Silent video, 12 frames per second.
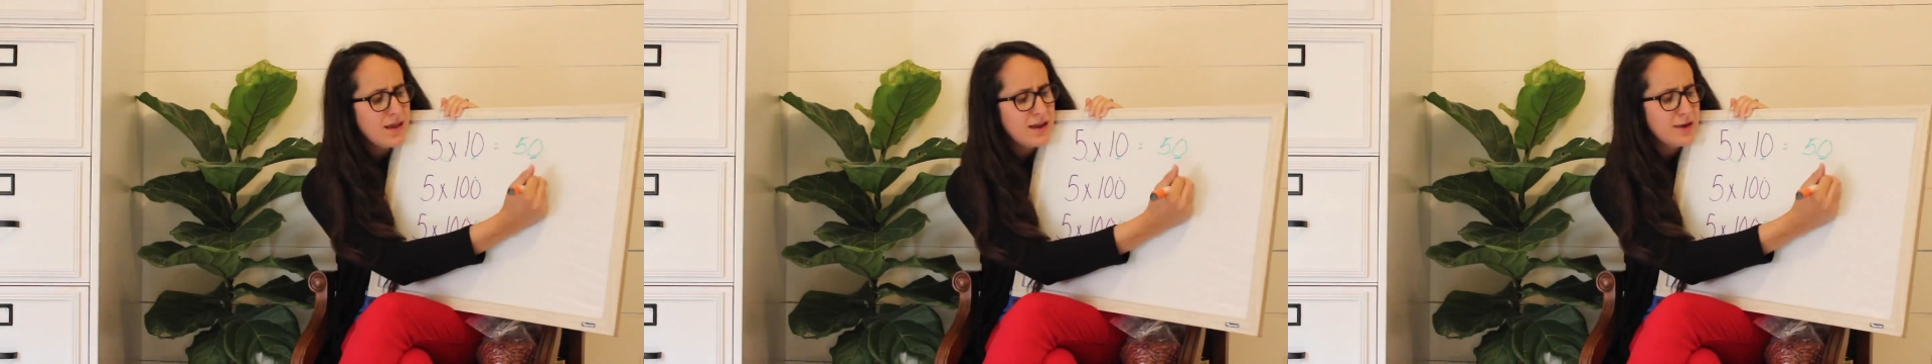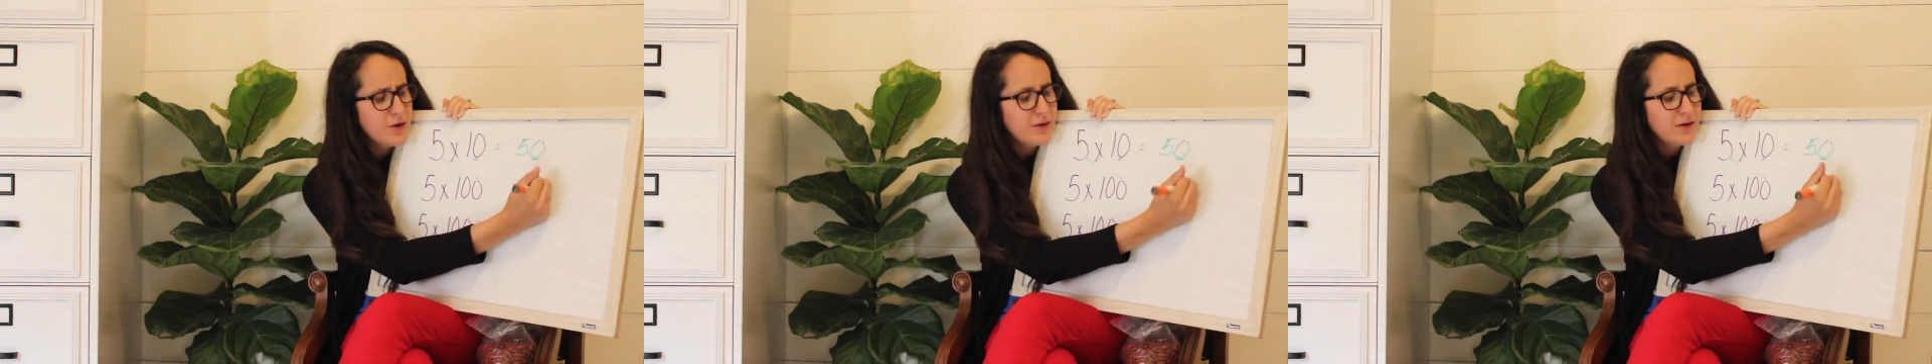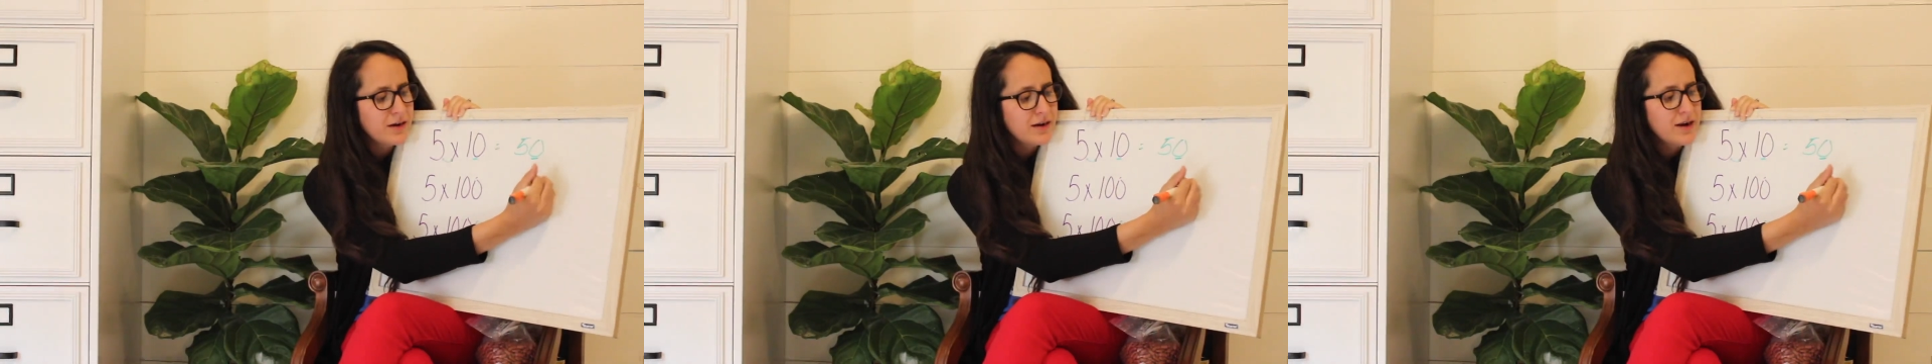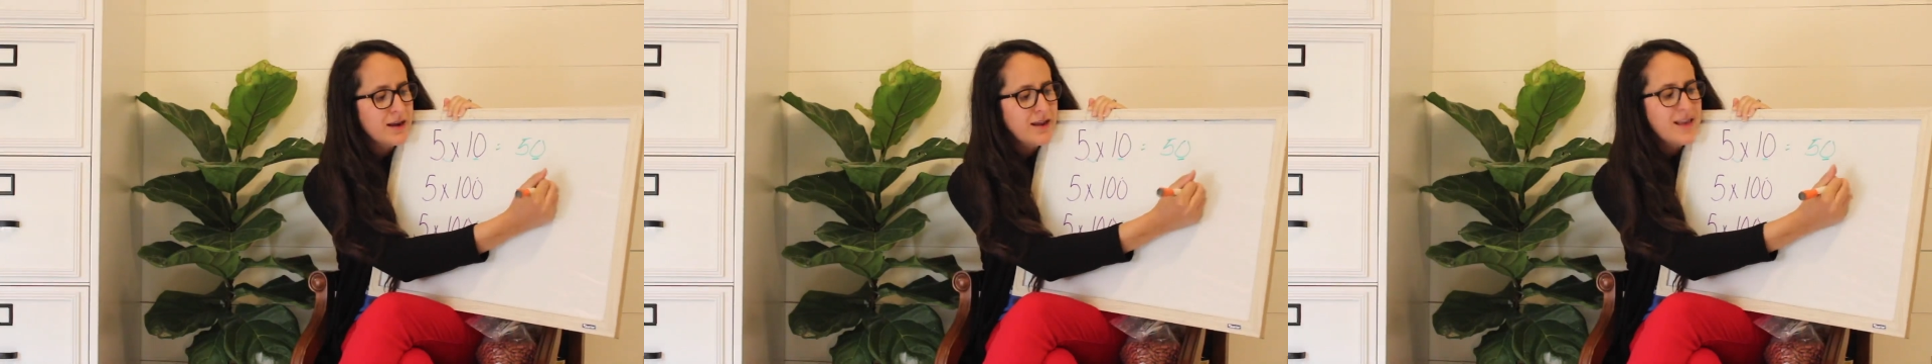I know
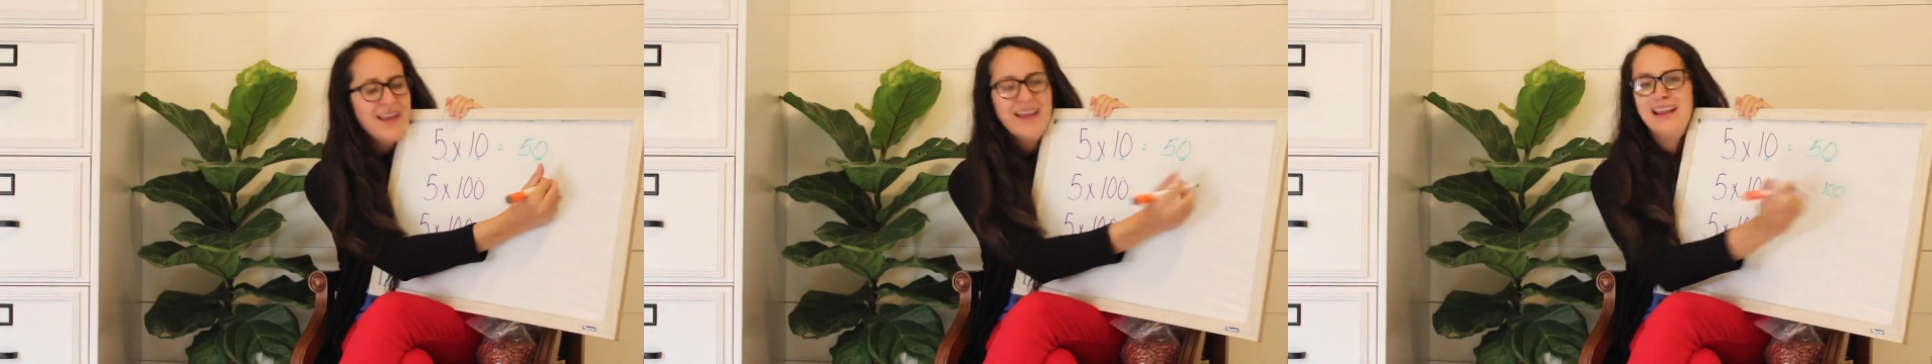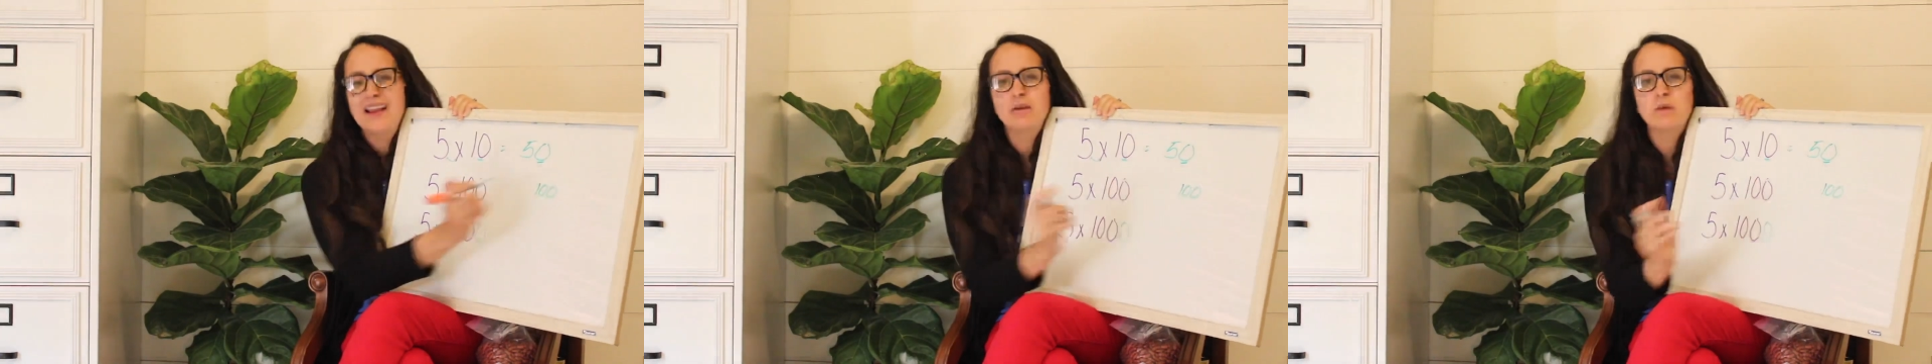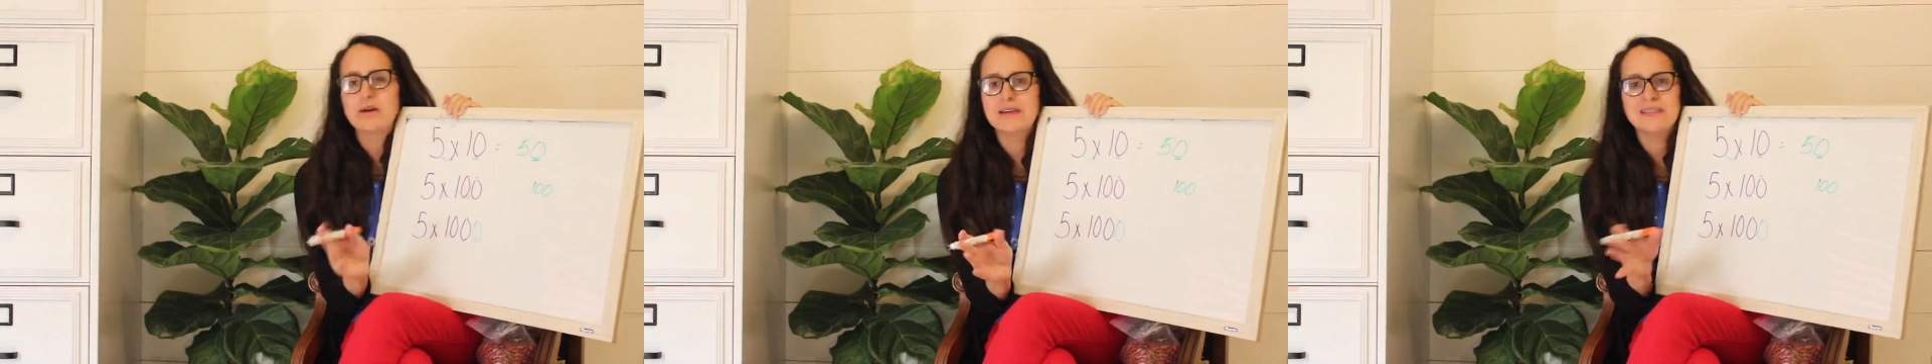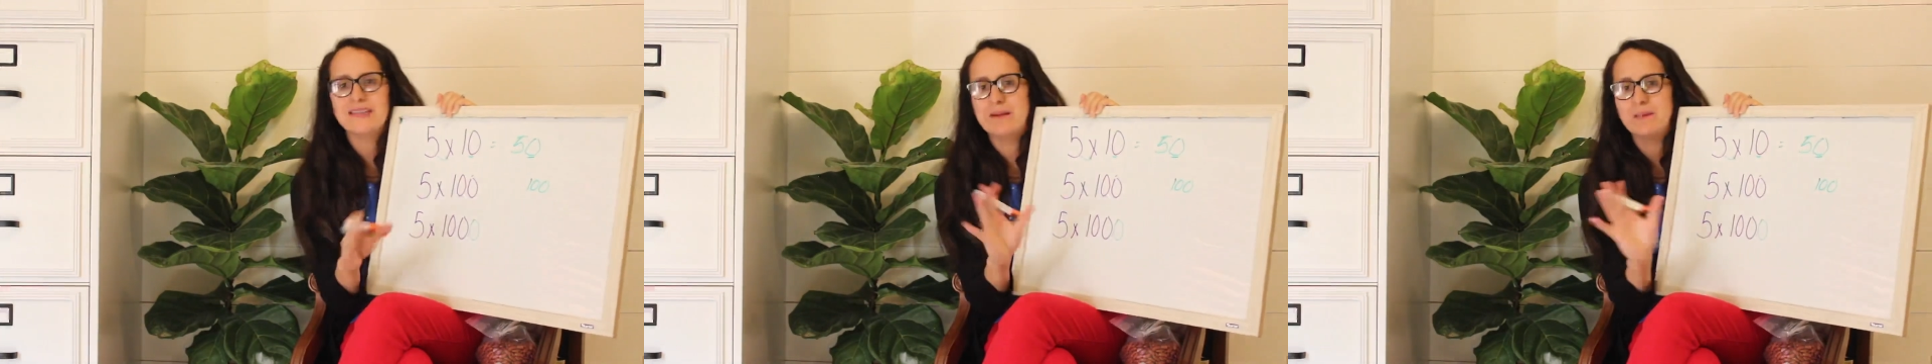you're in
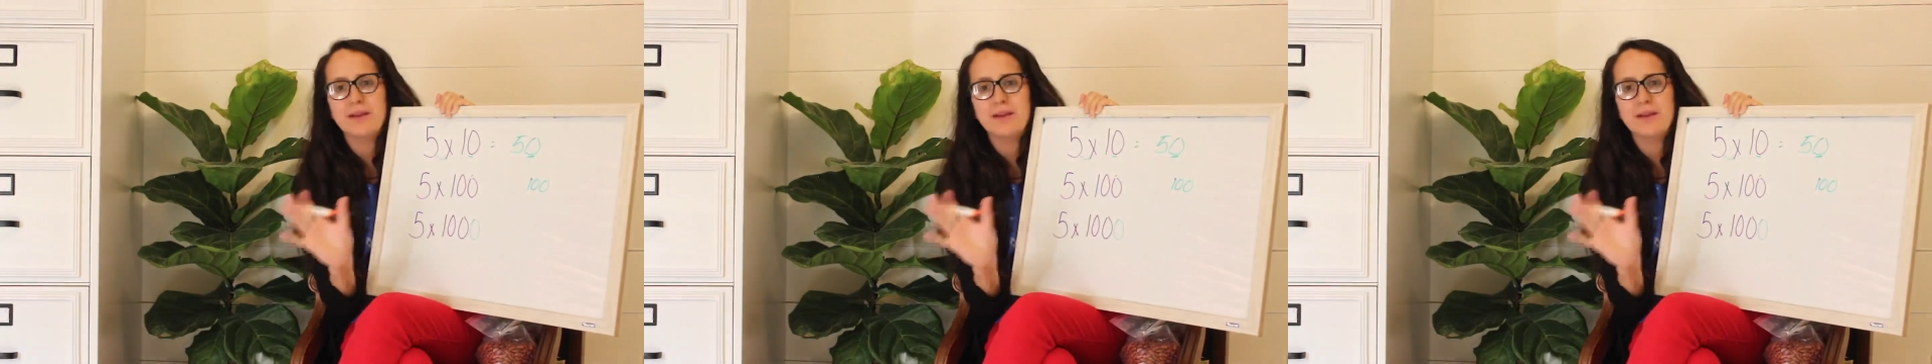quarantine,